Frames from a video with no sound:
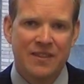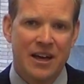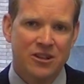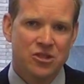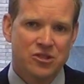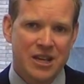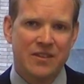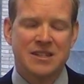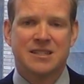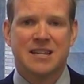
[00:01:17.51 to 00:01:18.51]
They also
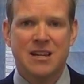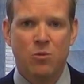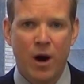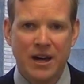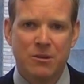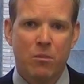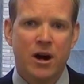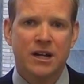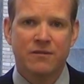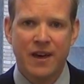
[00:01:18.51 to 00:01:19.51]
said that citywide the
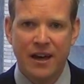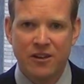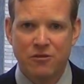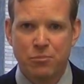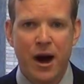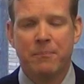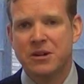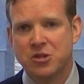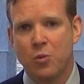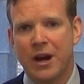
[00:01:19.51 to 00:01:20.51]
market value of
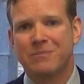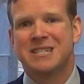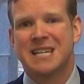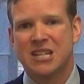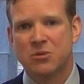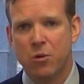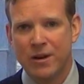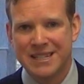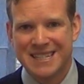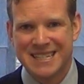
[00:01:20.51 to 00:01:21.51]
properties went up
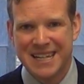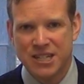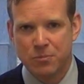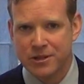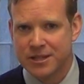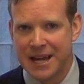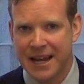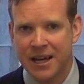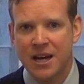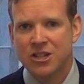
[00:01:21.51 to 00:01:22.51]

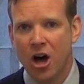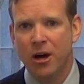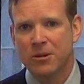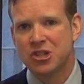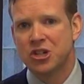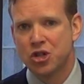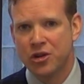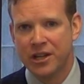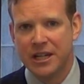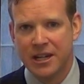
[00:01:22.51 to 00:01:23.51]
6.6% to almost $1
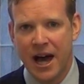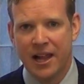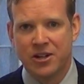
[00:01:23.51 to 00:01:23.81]
trillion,